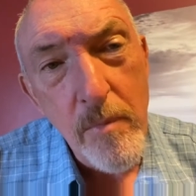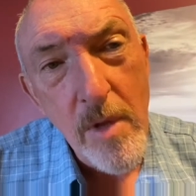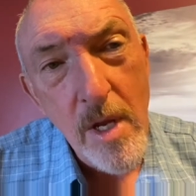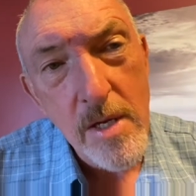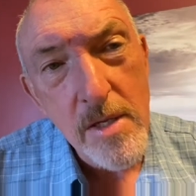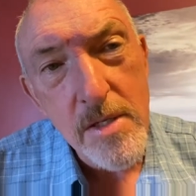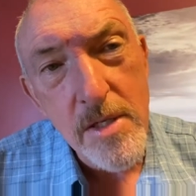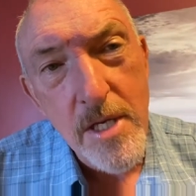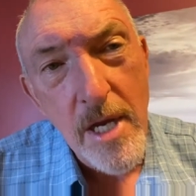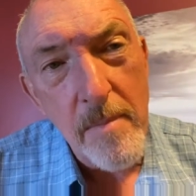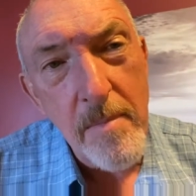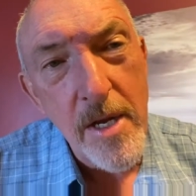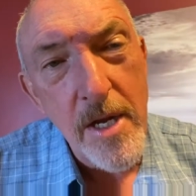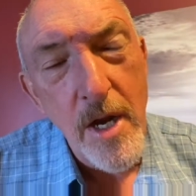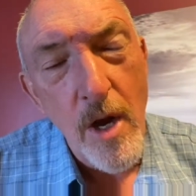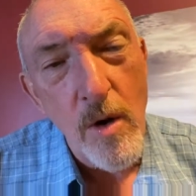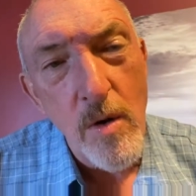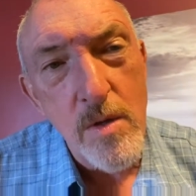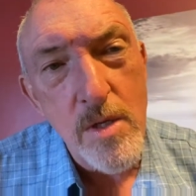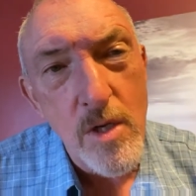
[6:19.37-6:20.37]
send me
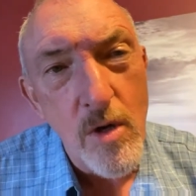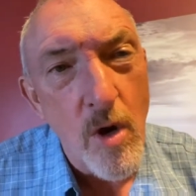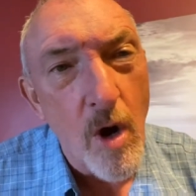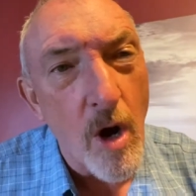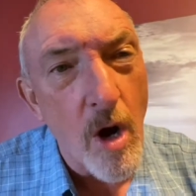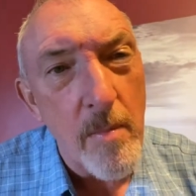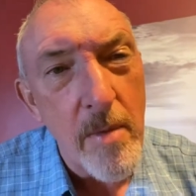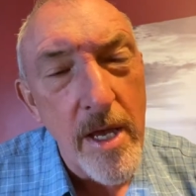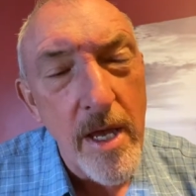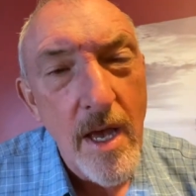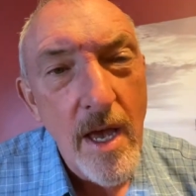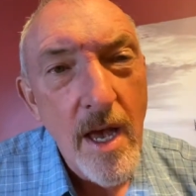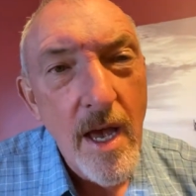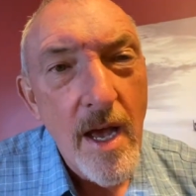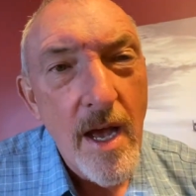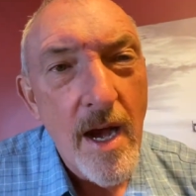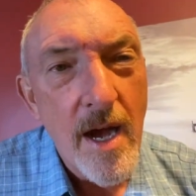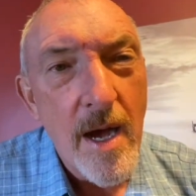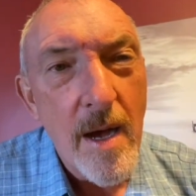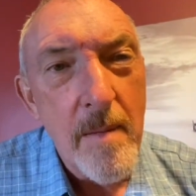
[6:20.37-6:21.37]
notes, call me
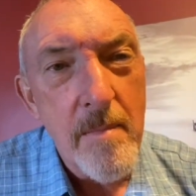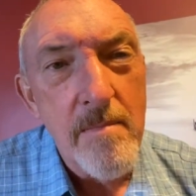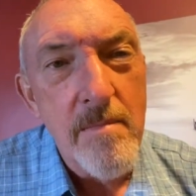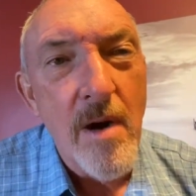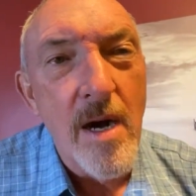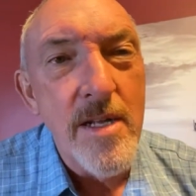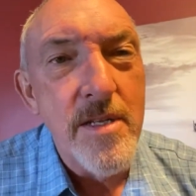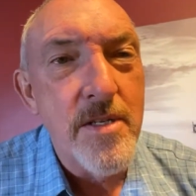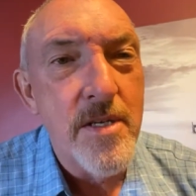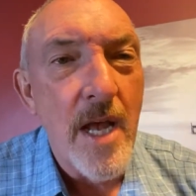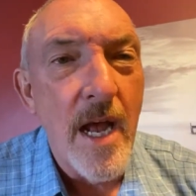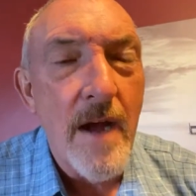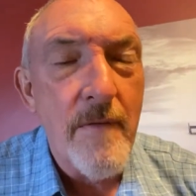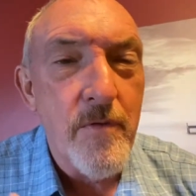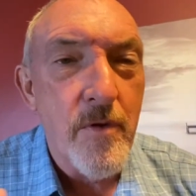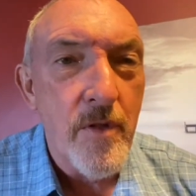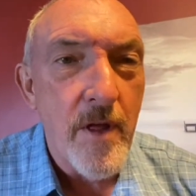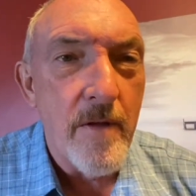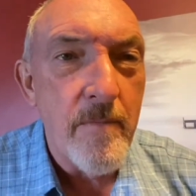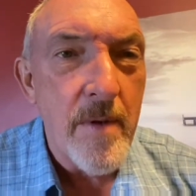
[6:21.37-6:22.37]
months
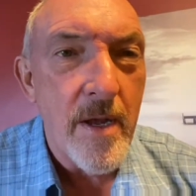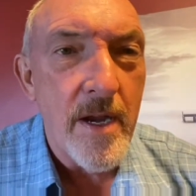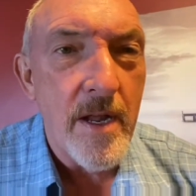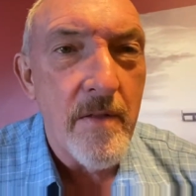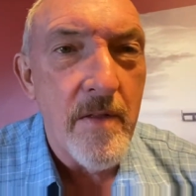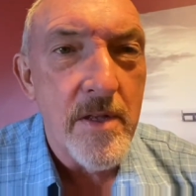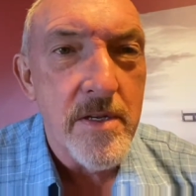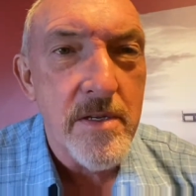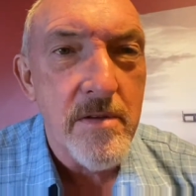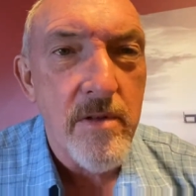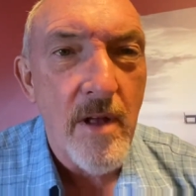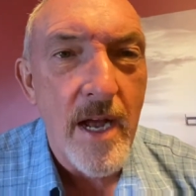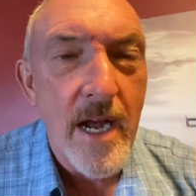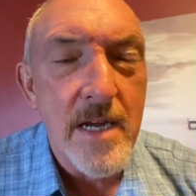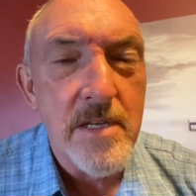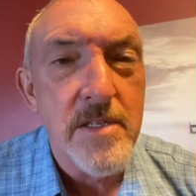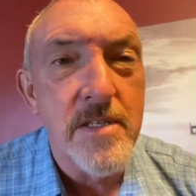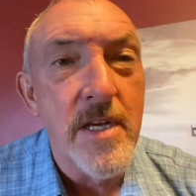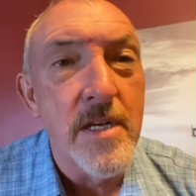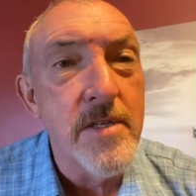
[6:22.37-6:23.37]
after they've been in this
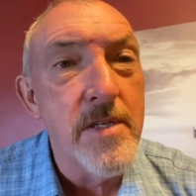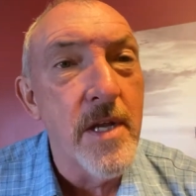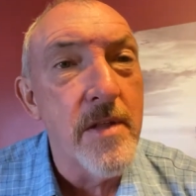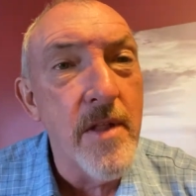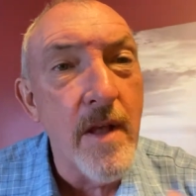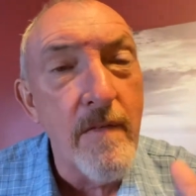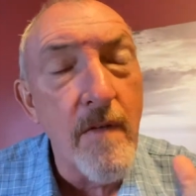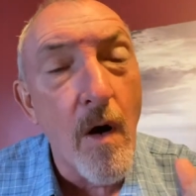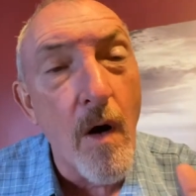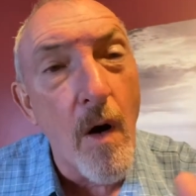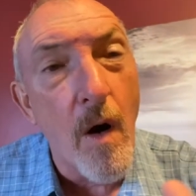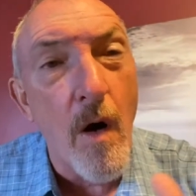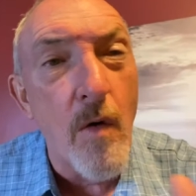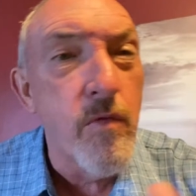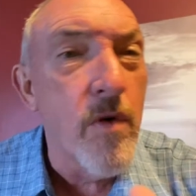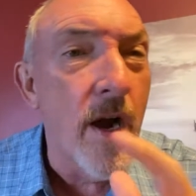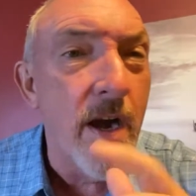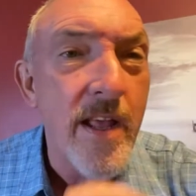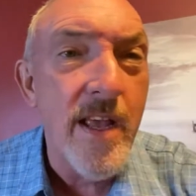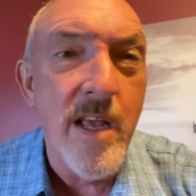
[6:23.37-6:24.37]
class, and they said they've
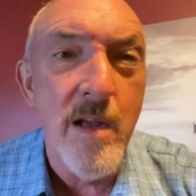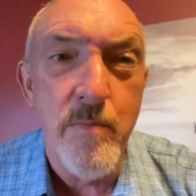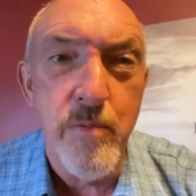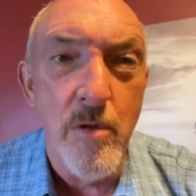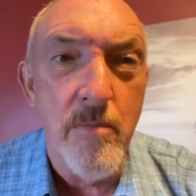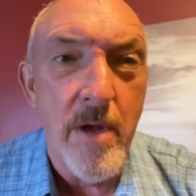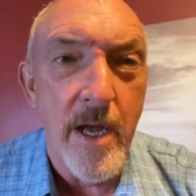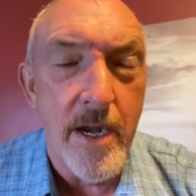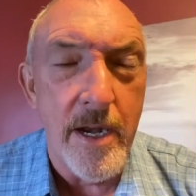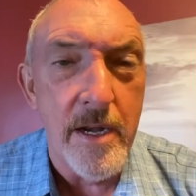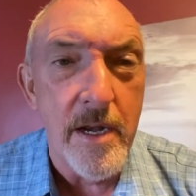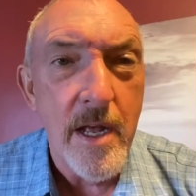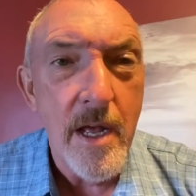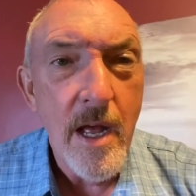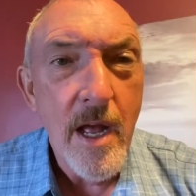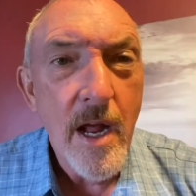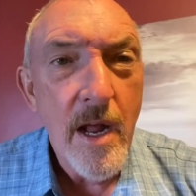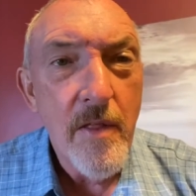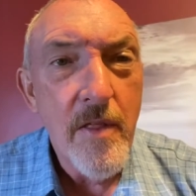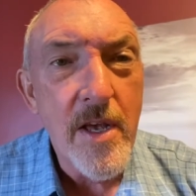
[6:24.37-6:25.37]
already implemented
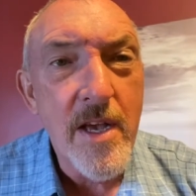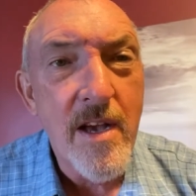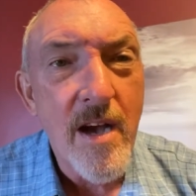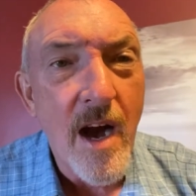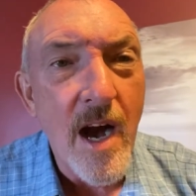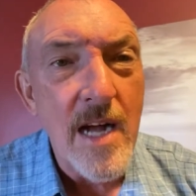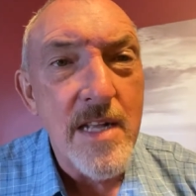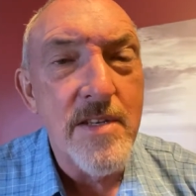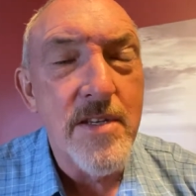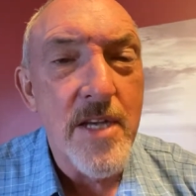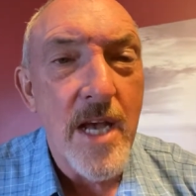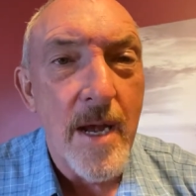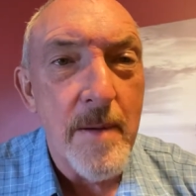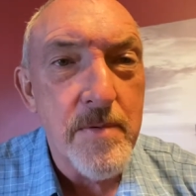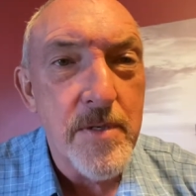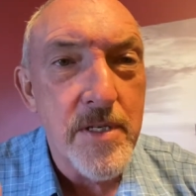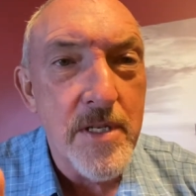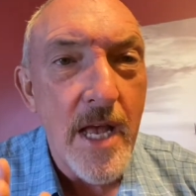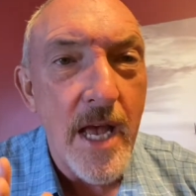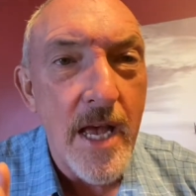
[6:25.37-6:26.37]
the
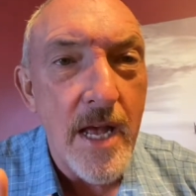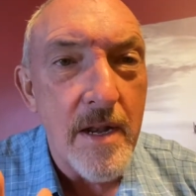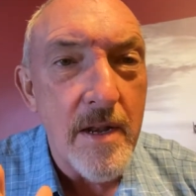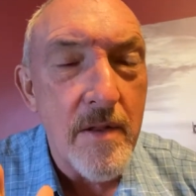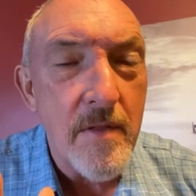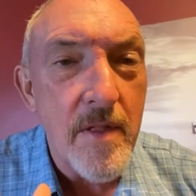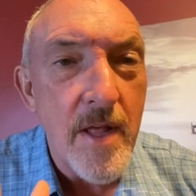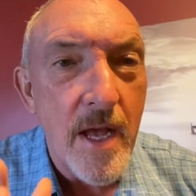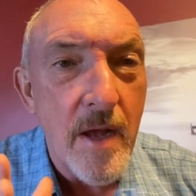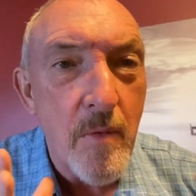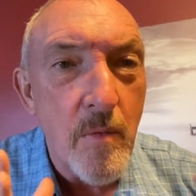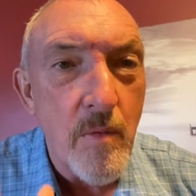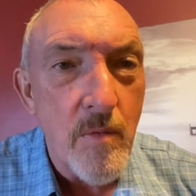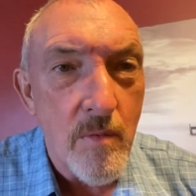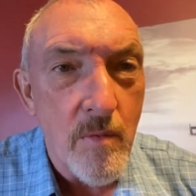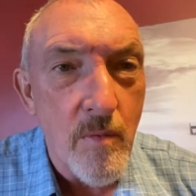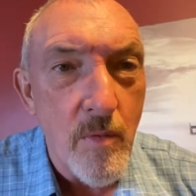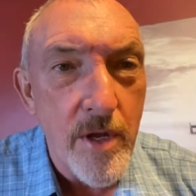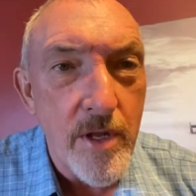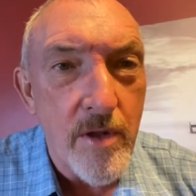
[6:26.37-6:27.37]
concepts that
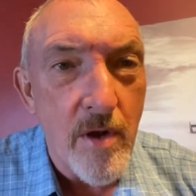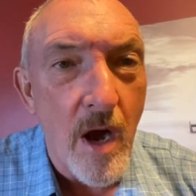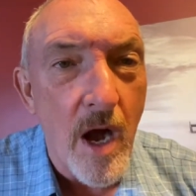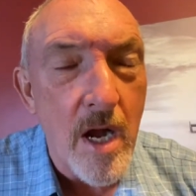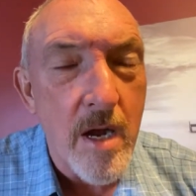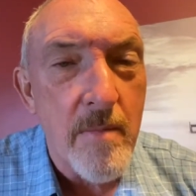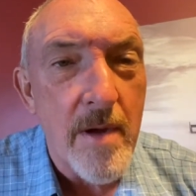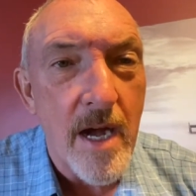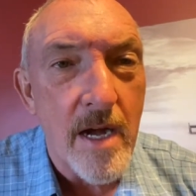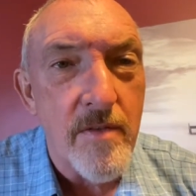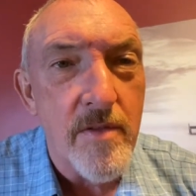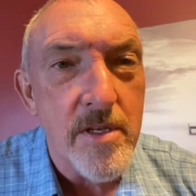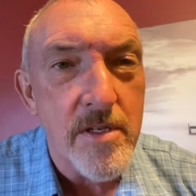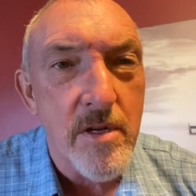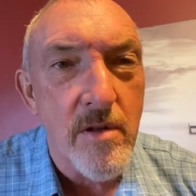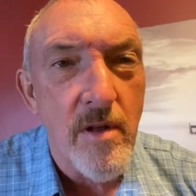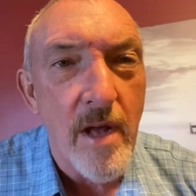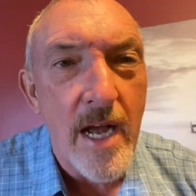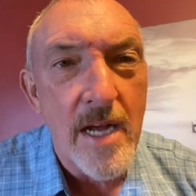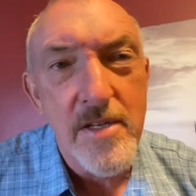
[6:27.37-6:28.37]
we talk about in this
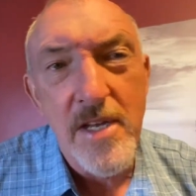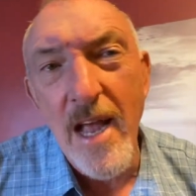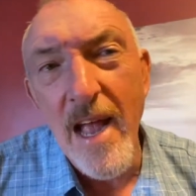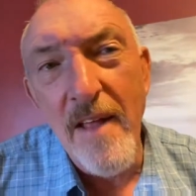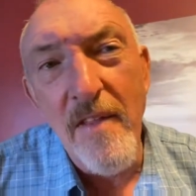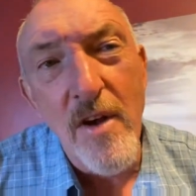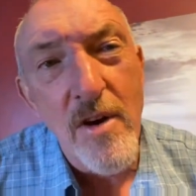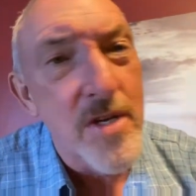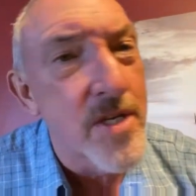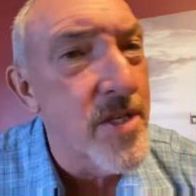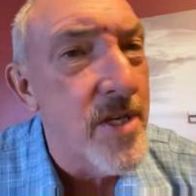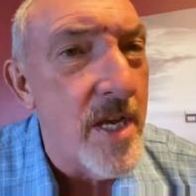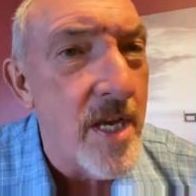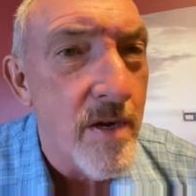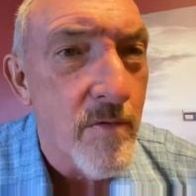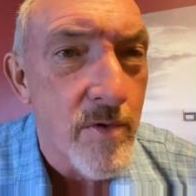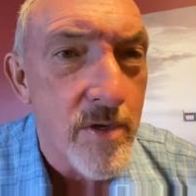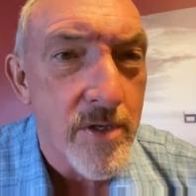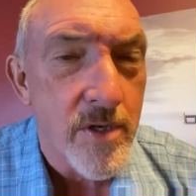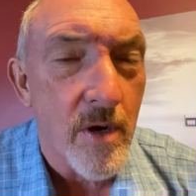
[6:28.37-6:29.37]
class, and they're
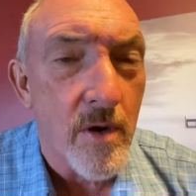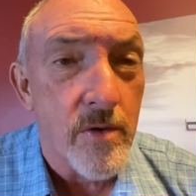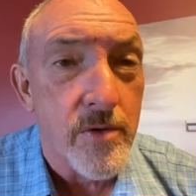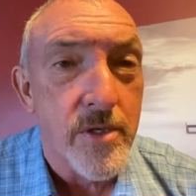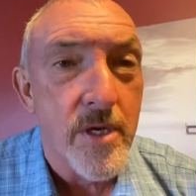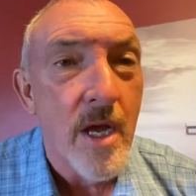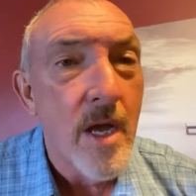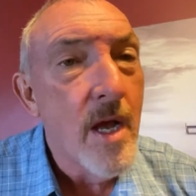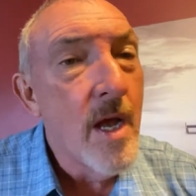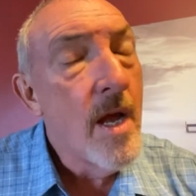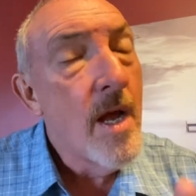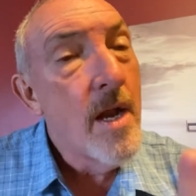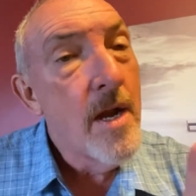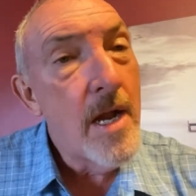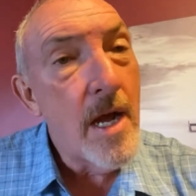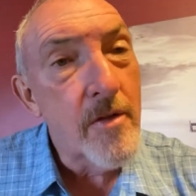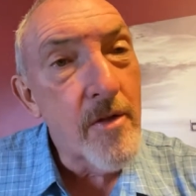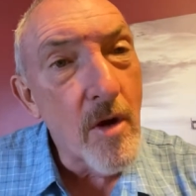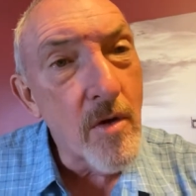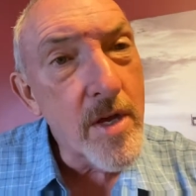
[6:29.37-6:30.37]
seeing results.
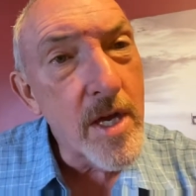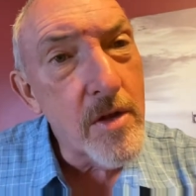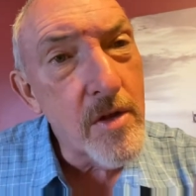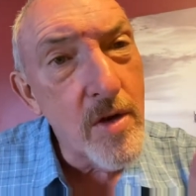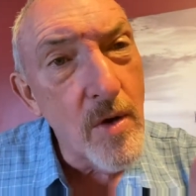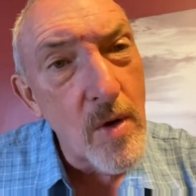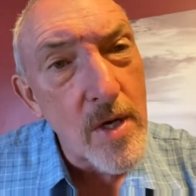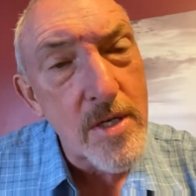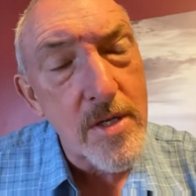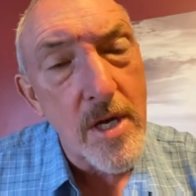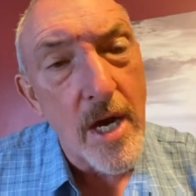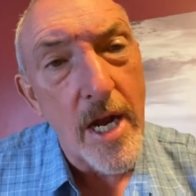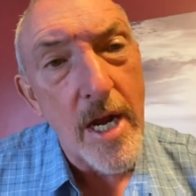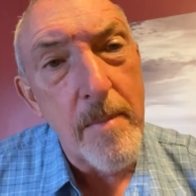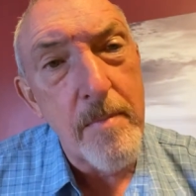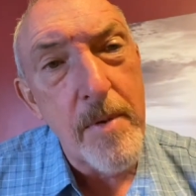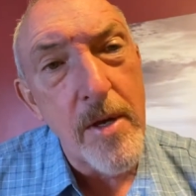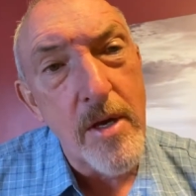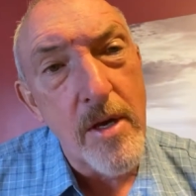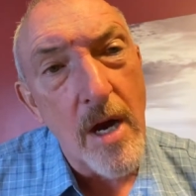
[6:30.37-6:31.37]
Now, don't get too
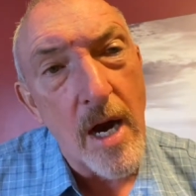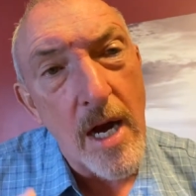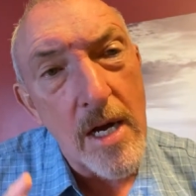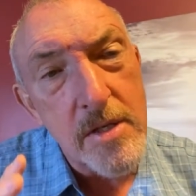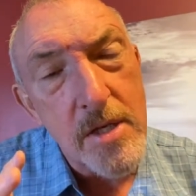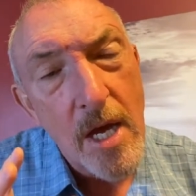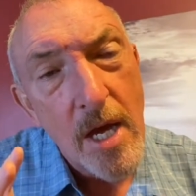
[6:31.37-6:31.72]
excited because